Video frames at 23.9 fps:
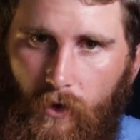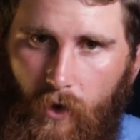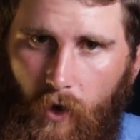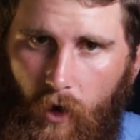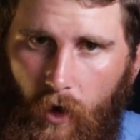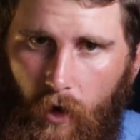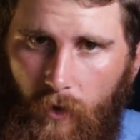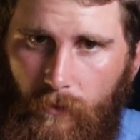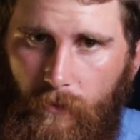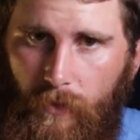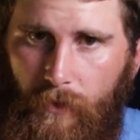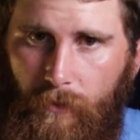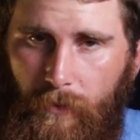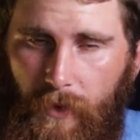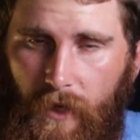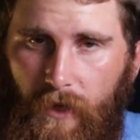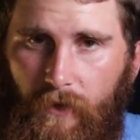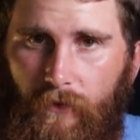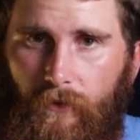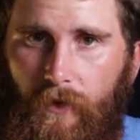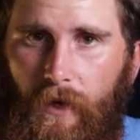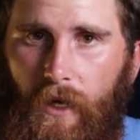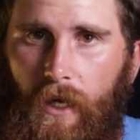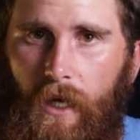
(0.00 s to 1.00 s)
Cob
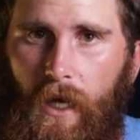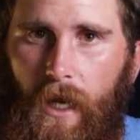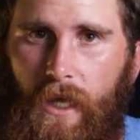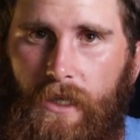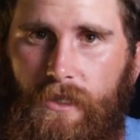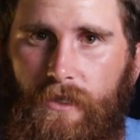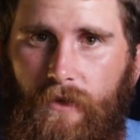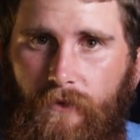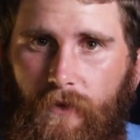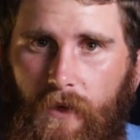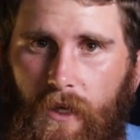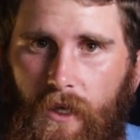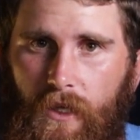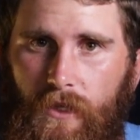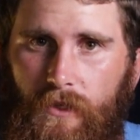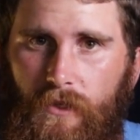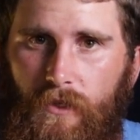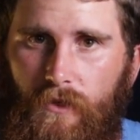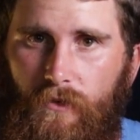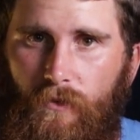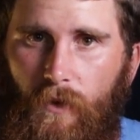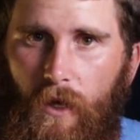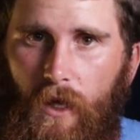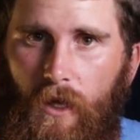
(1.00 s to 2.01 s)
being very lazy feeders
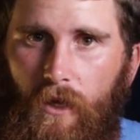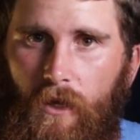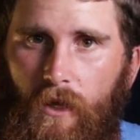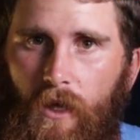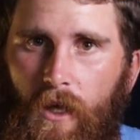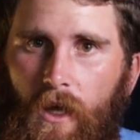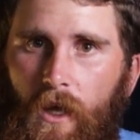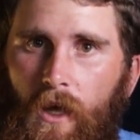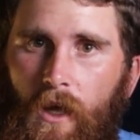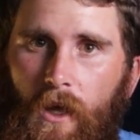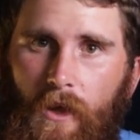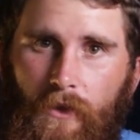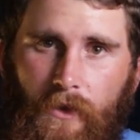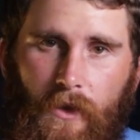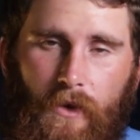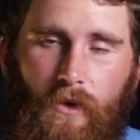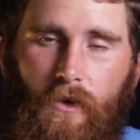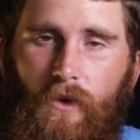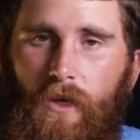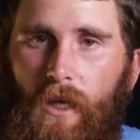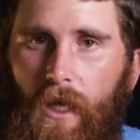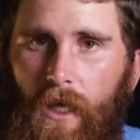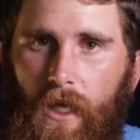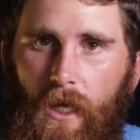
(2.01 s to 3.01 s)
as well, they're
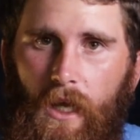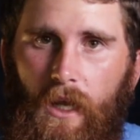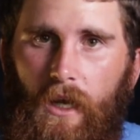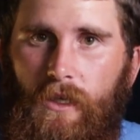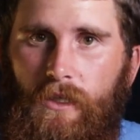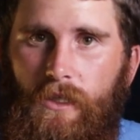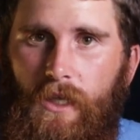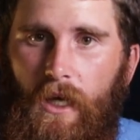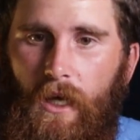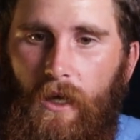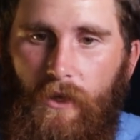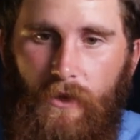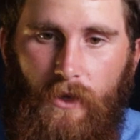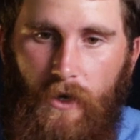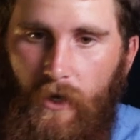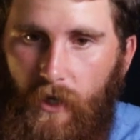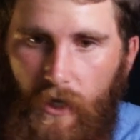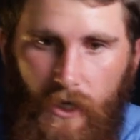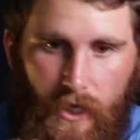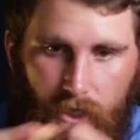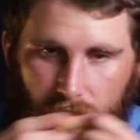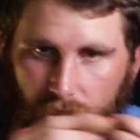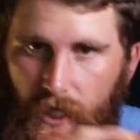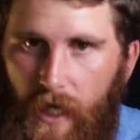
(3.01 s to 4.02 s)
not like yellowtail that are
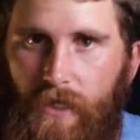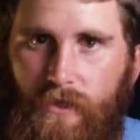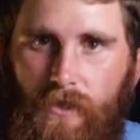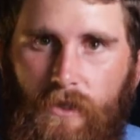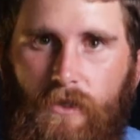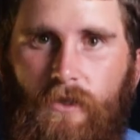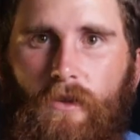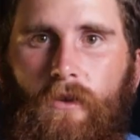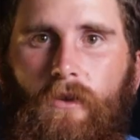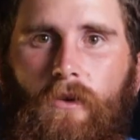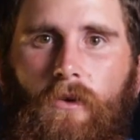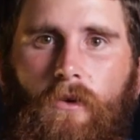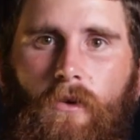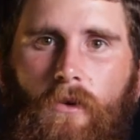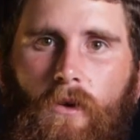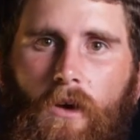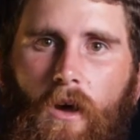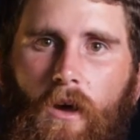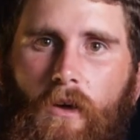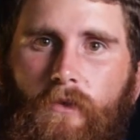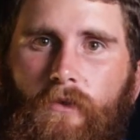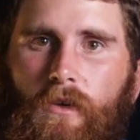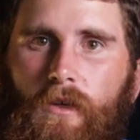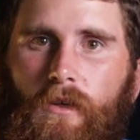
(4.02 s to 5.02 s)
going to chase this lure all
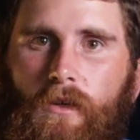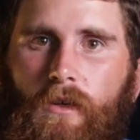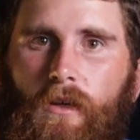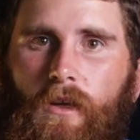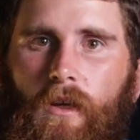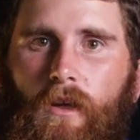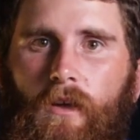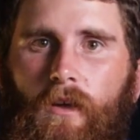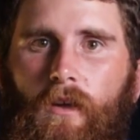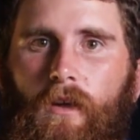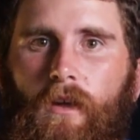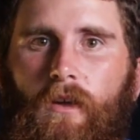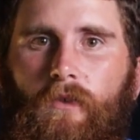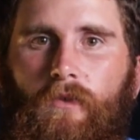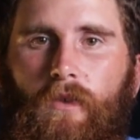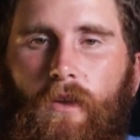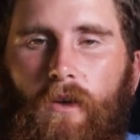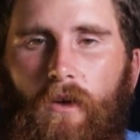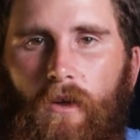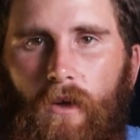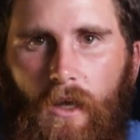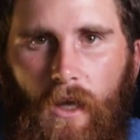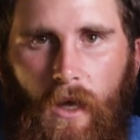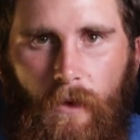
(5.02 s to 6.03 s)
over. If the
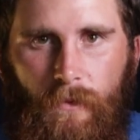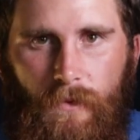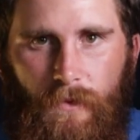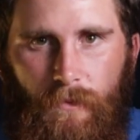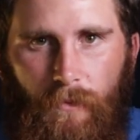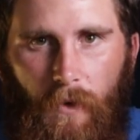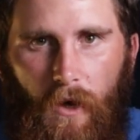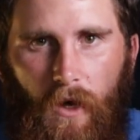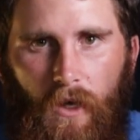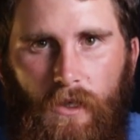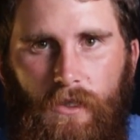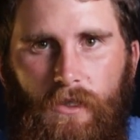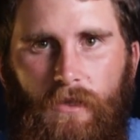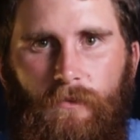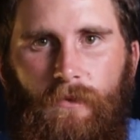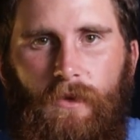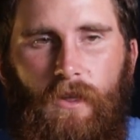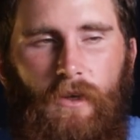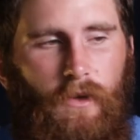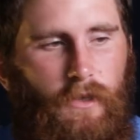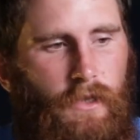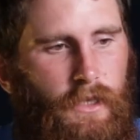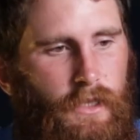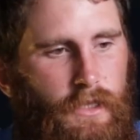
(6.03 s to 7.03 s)
lure comes past them and
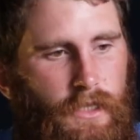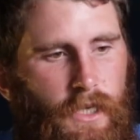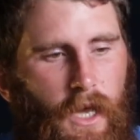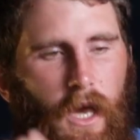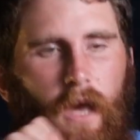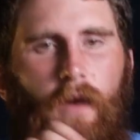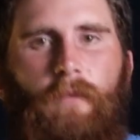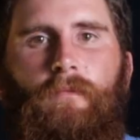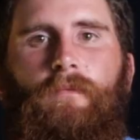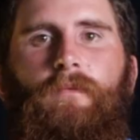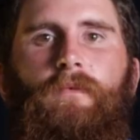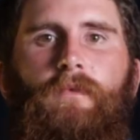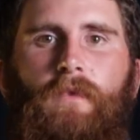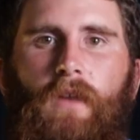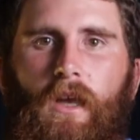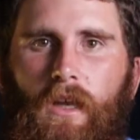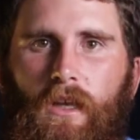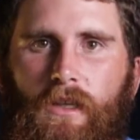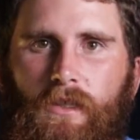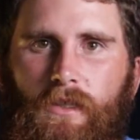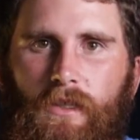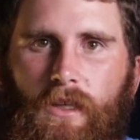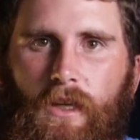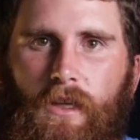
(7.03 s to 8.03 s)
they've got the time, they're
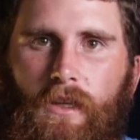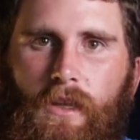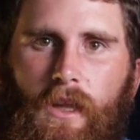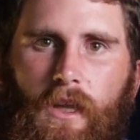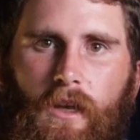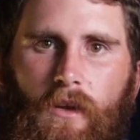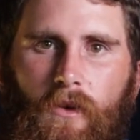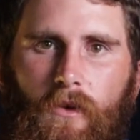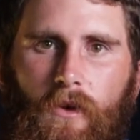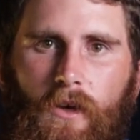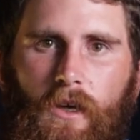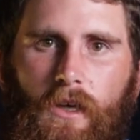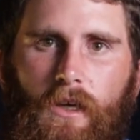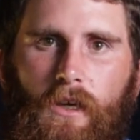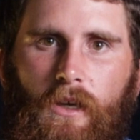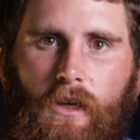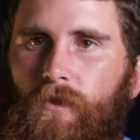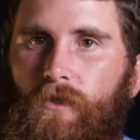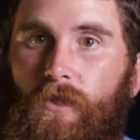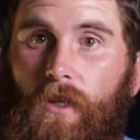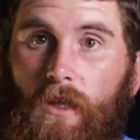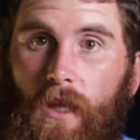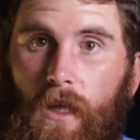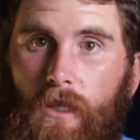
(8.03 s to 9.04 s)
going to slick that lure.
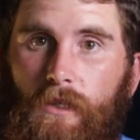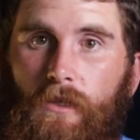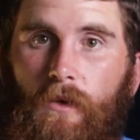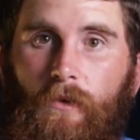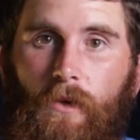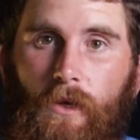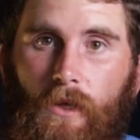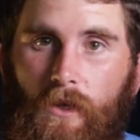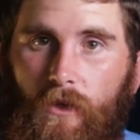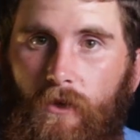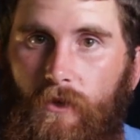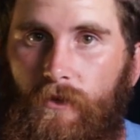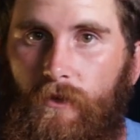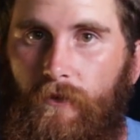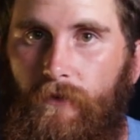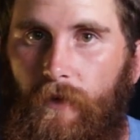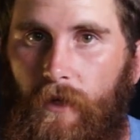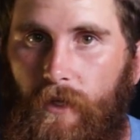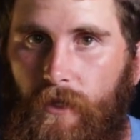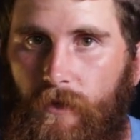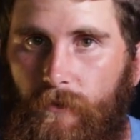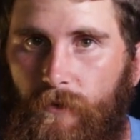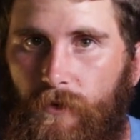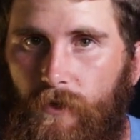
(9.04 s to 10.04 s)
So that's how we're going to use the
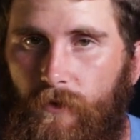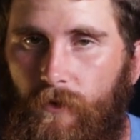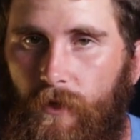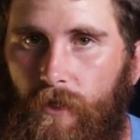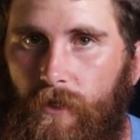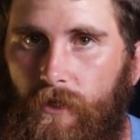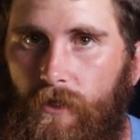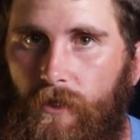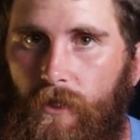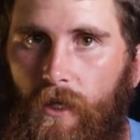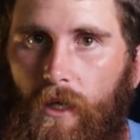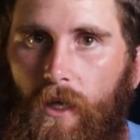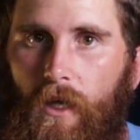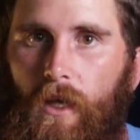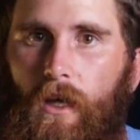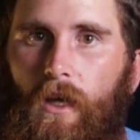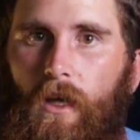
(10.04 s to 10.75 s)
phantom squids.